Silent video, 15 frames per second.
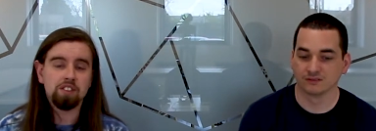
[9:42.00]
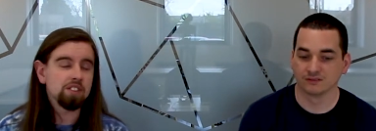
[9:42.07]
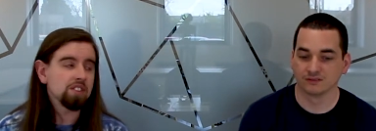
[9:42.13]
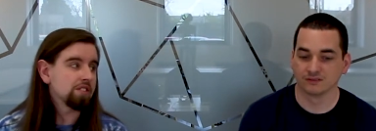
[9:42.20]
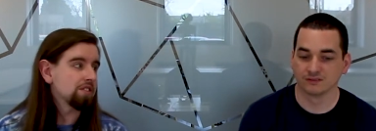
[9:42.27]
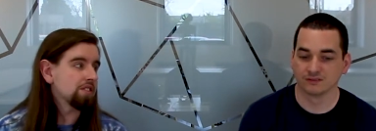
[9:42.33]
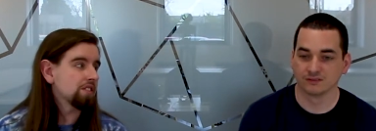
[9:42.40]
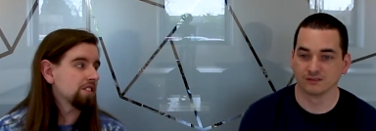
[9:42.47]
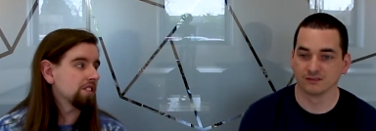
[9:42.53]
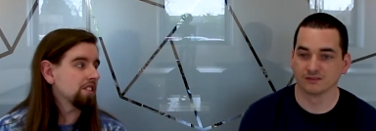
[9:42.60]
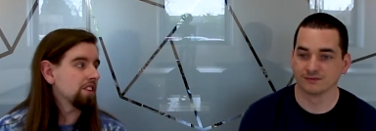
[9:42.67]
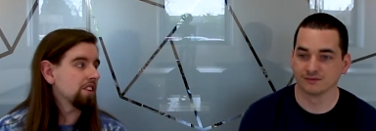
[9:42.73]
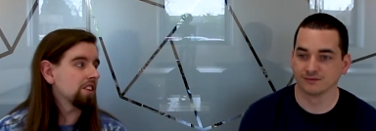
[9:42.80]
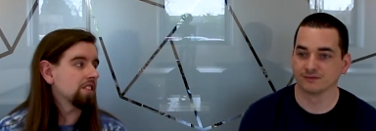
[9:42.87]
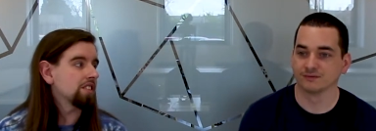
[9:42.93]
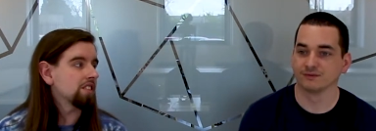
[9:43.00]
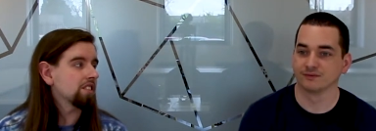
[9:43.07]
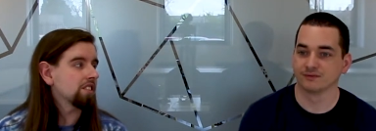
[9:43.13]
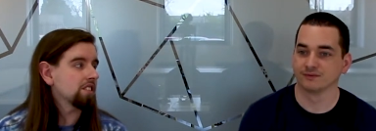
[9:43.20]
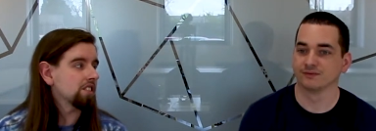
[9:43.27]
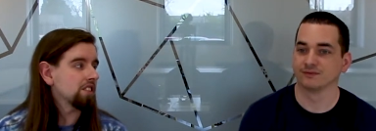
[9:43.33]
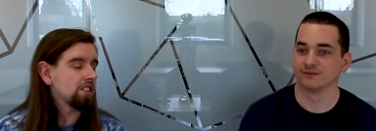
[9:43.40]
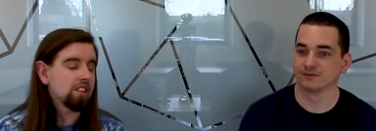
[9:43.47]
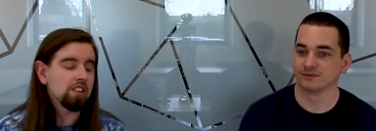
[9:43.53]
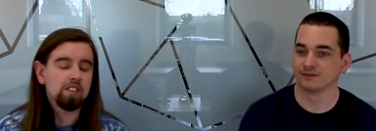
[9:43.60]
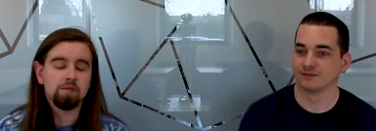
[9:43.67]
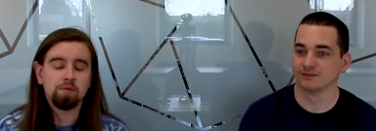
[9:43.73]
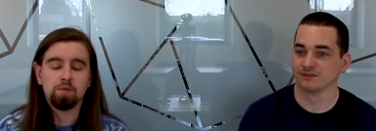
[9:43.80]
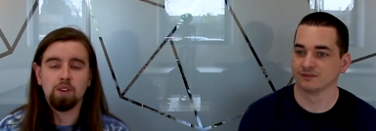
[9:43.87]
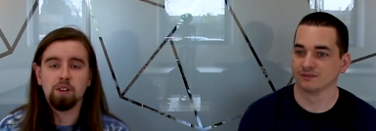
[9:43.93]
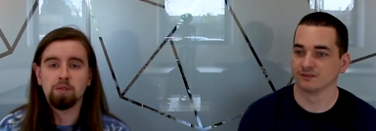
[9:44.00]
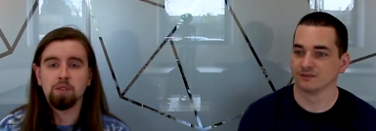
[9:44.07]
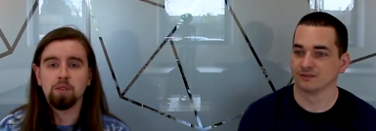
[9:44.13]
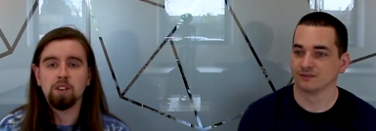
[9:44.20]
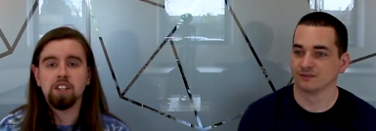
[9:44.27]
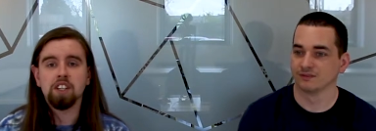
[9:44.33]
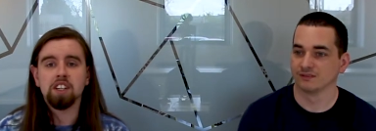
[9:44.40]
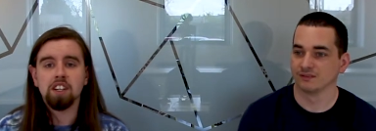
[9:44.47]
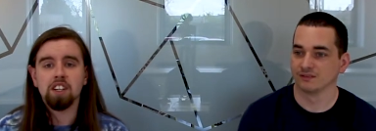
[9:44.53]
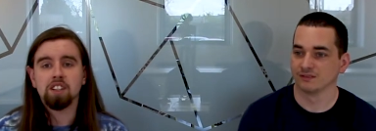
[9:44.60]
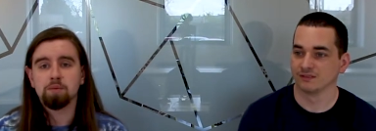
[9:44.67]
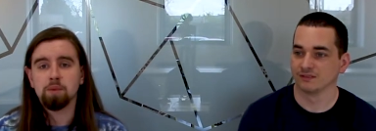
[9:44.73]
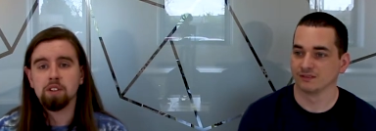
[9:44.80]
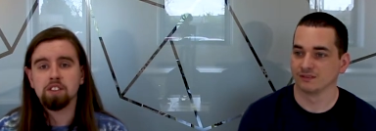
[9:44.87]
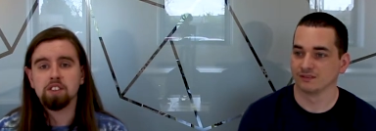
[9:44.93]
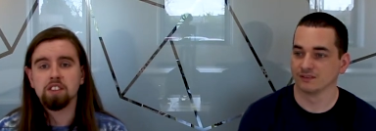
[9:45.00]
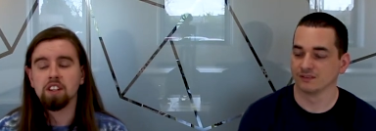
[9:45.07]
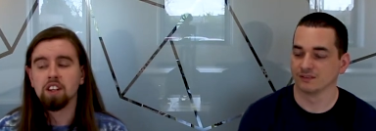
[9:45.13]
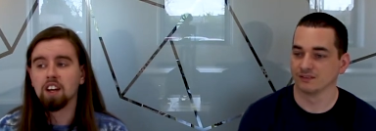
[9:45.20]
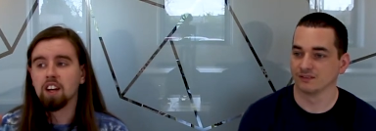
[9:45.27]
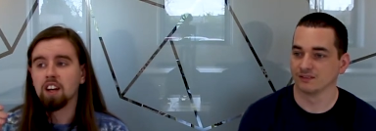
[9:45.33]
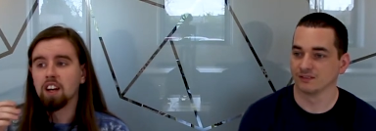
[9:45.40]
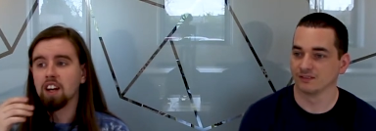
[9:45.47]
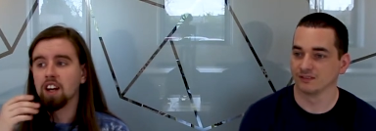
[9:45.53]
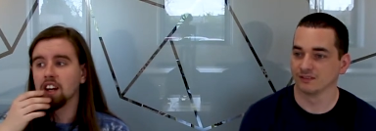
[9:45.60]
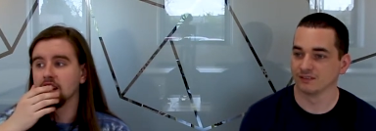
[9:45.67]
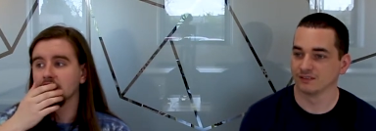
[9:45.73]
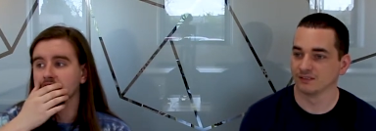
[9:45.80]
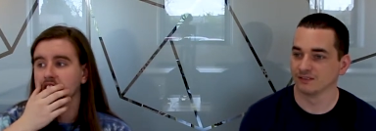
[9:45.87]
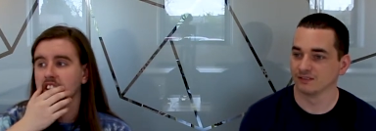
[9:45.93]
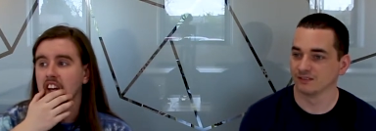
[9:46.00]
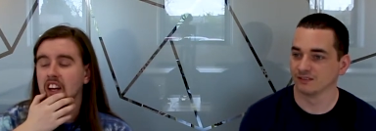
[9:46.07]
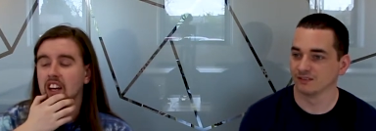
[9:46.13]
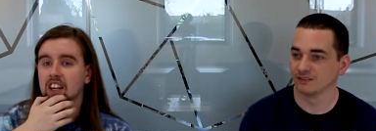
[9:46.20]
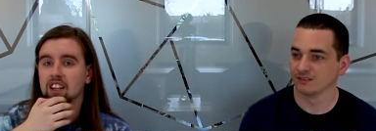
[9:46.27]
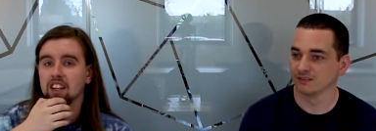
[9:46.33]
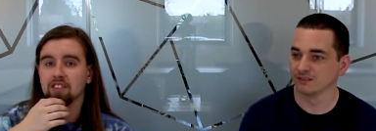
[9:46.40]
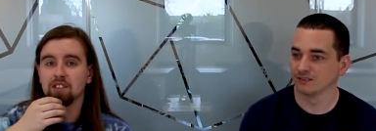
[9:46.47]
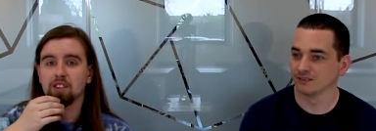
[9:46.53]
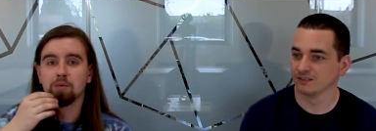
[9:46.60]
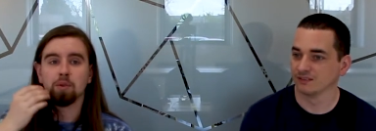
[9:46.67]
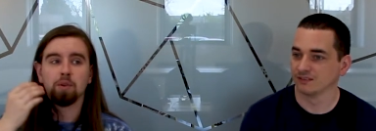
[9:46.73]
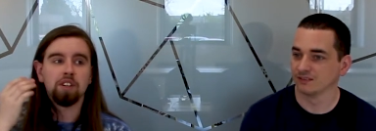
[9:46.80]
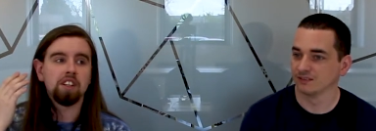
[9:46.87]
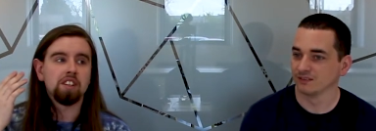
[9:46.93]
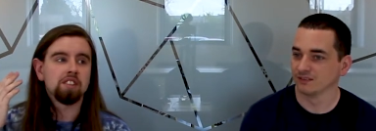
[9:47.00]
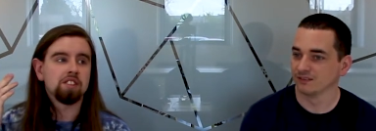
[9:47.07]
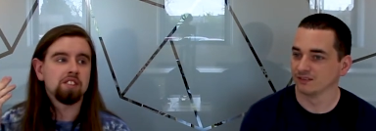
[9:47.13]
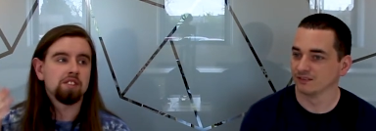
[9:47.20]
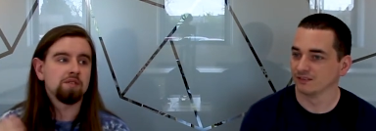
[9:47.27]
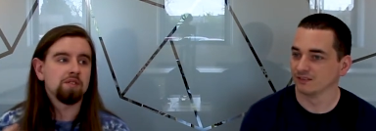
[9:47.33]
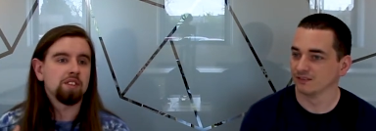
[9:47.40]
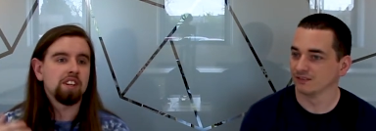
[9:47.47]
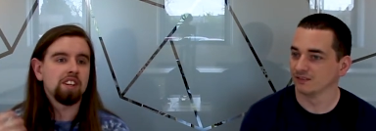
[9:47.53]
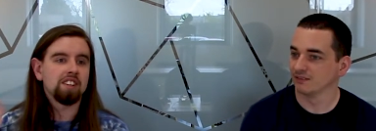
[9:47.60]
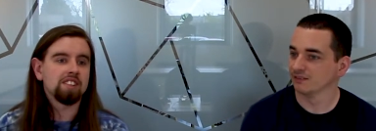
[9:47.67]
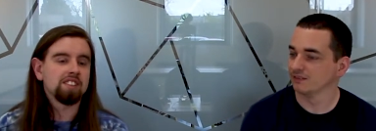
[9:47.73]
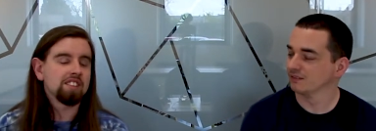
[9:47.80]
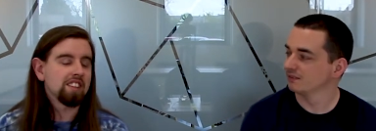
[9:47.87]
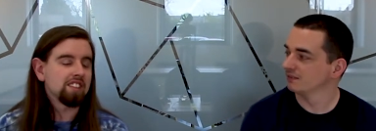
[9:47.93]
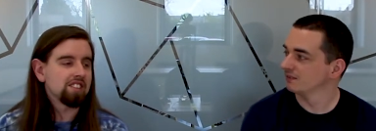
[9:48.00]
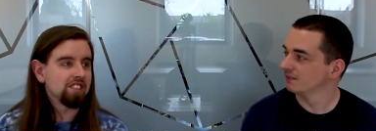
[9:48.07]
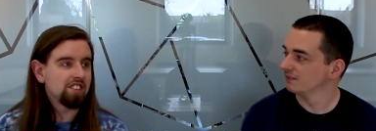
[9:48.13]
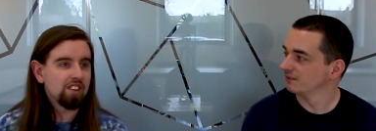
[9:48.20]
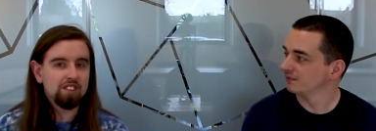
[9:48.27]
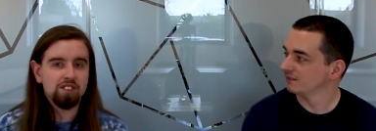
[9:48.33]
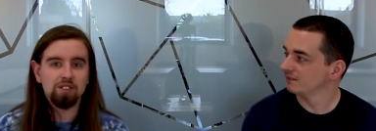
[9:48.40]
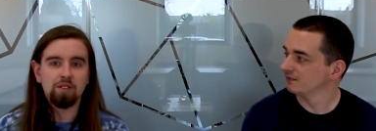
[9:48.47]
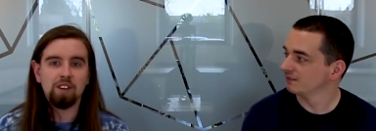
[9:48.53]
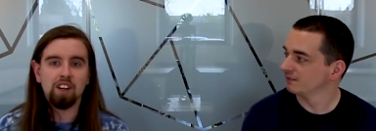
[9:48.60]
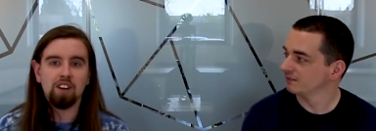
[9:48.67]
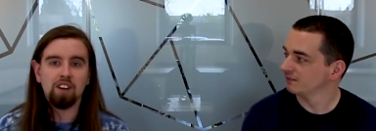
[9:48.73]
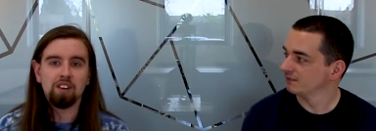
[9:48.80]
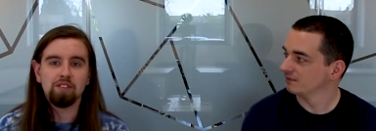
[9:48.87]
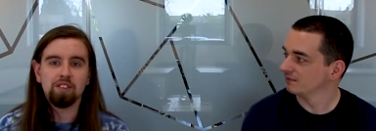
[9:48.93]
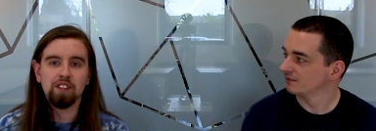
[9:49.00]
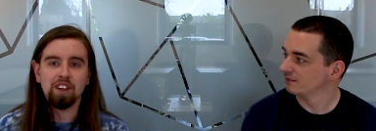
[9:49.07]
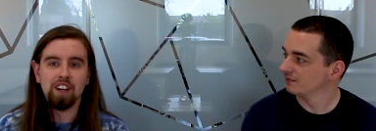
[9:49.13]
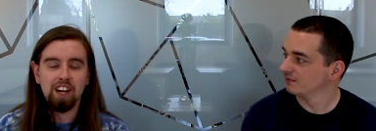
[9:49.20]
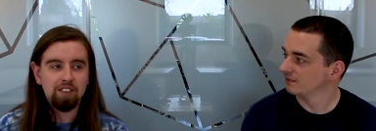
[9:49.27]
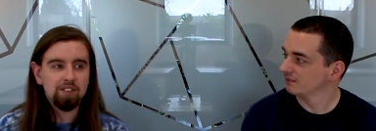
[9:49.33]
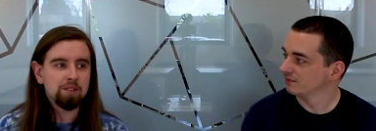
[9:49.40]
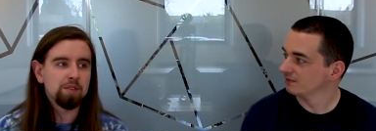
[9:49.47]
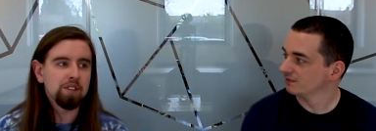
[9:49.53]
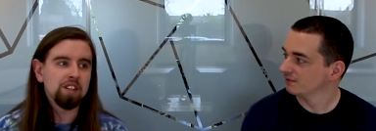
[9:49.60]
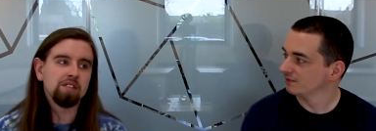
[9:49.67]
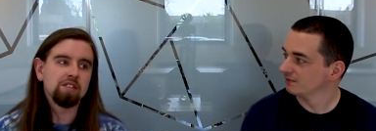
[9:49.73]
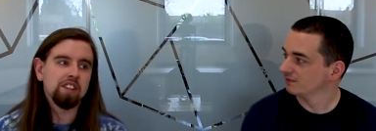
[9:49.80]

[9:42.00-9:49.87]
Speaker 1: stuff. You're not a, considered a proper working class person. And if you're born into somewhere that's not so well off and you have to buy